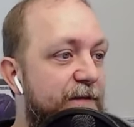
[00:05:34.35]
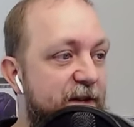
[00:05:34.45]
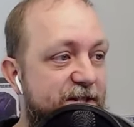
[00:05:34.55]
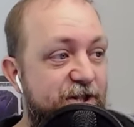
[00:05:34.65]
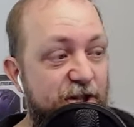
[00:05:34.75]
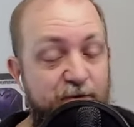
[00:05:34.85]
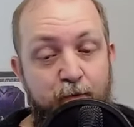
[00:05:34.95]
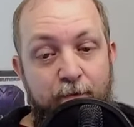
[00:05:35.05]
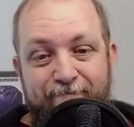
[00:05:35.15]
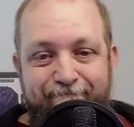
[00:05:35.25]
this is just
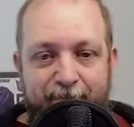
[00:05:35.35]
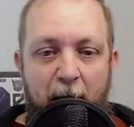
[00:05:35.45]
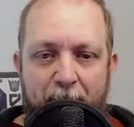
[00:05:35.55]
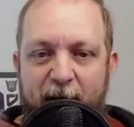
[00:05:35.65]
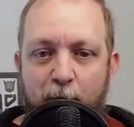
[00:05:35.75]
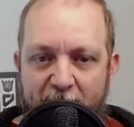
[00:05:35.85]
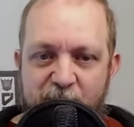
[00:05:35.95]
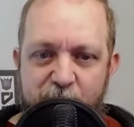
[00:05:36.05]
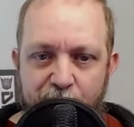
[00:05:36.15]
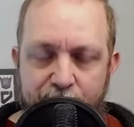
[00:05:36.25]
a bigger
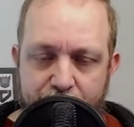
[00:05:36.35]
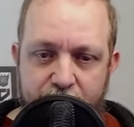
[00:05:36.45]
issue